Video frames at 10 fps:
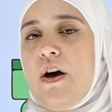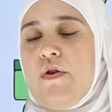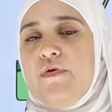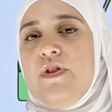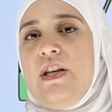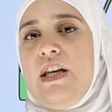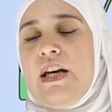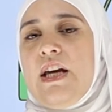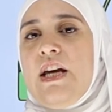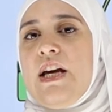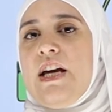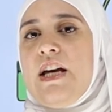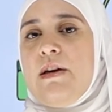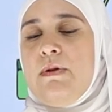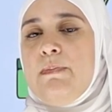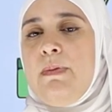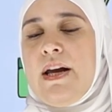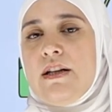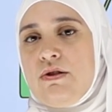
of the plant,